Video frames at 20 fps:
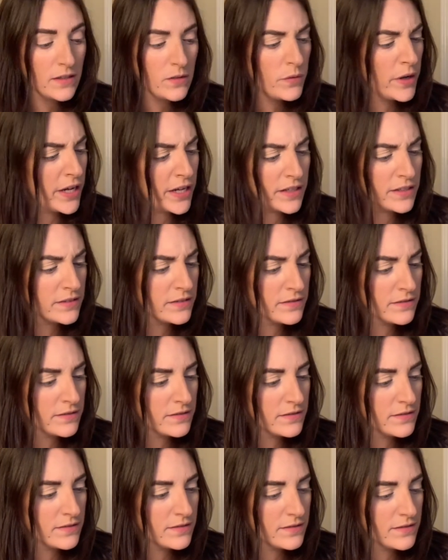Wait,
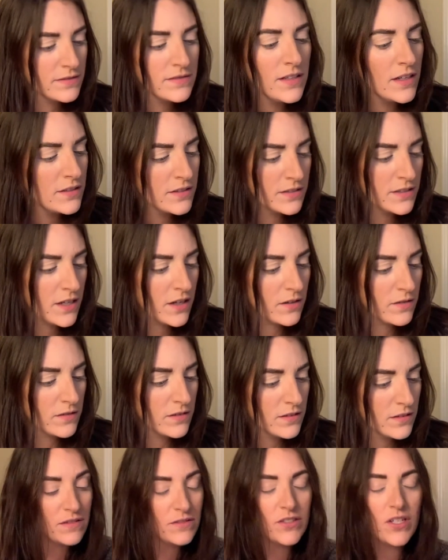no, no, no,
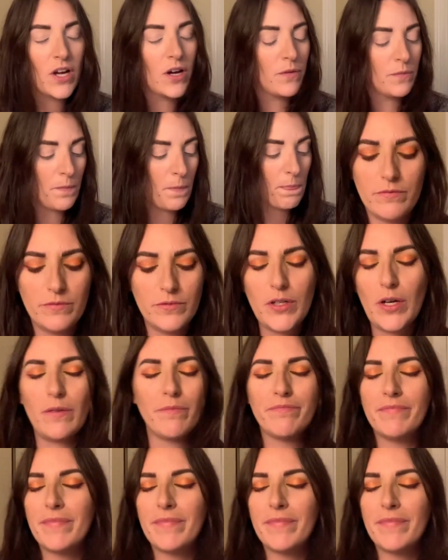no, no,